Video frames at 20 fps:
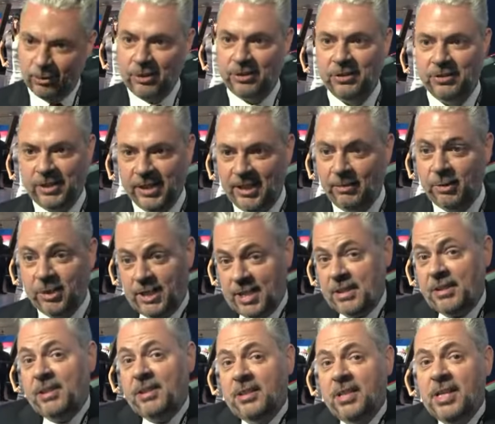where it's intended, which I
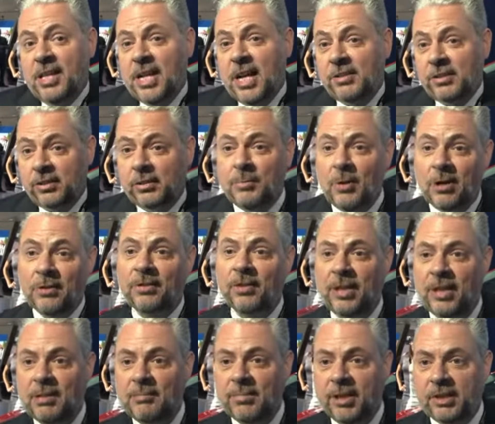think it's a small
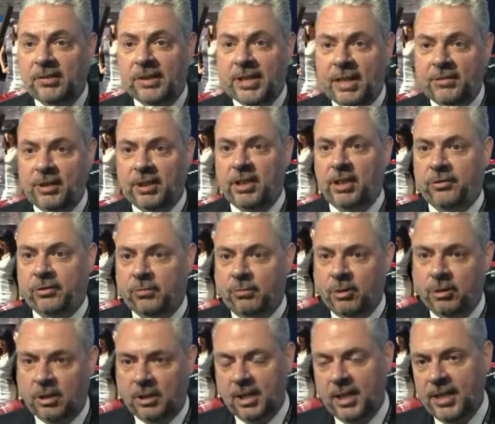thing, but it's kind of a
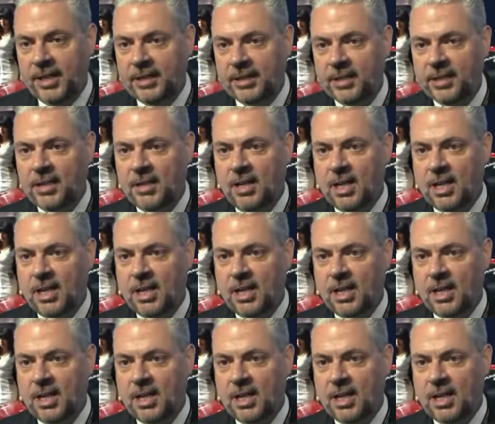customer delight.